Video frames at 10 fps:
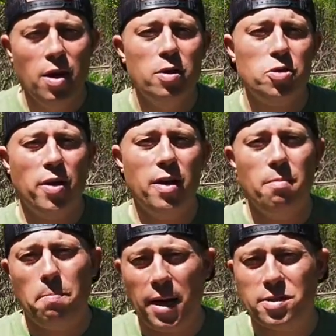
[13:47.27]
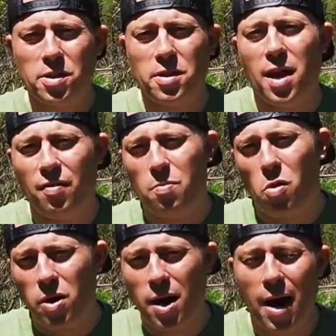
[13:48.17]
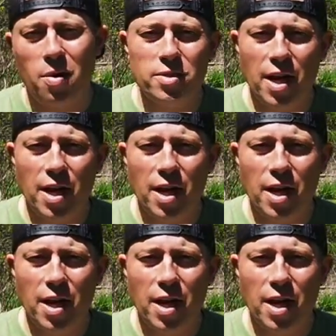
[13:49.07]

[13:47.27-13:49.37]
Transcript: So then basically every morning I always